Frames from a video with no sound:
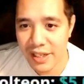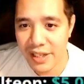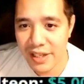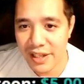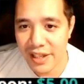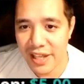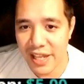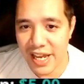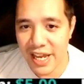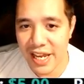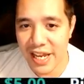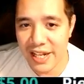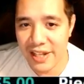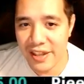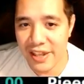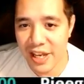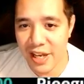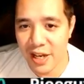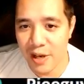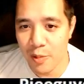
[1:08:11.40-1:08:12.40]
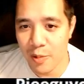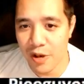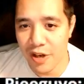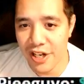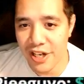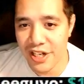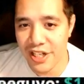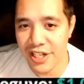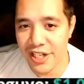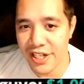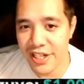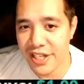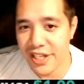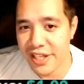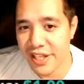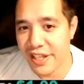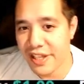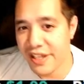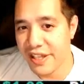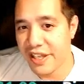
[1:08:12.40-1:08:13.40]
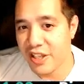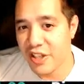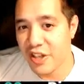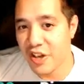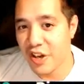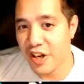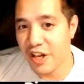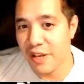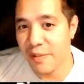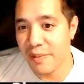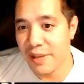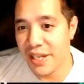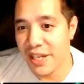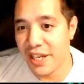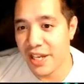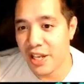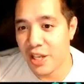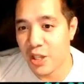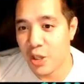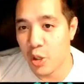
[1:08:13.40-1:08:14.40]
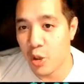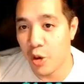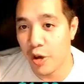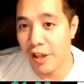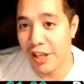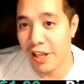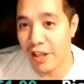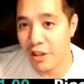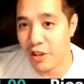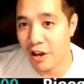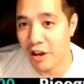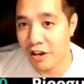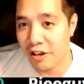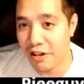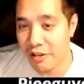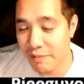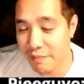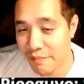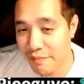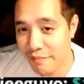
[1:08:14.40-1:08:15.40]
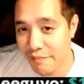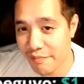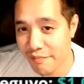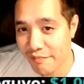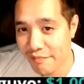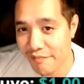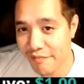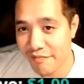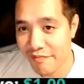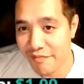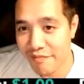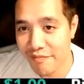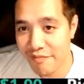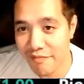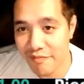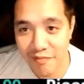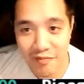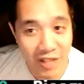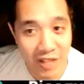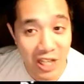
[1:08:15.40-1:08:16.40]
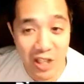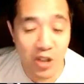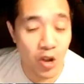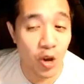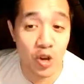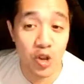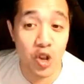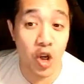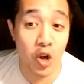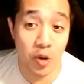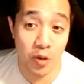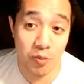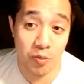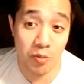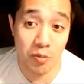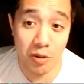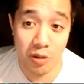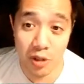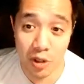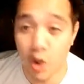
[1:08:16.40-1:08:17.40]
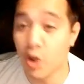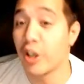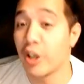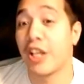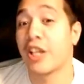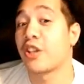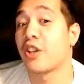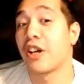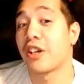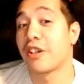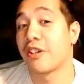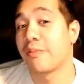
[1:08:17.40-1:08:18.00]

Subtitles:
that there's gonna be a toilet dog. That's the whole joke. Toilet dog.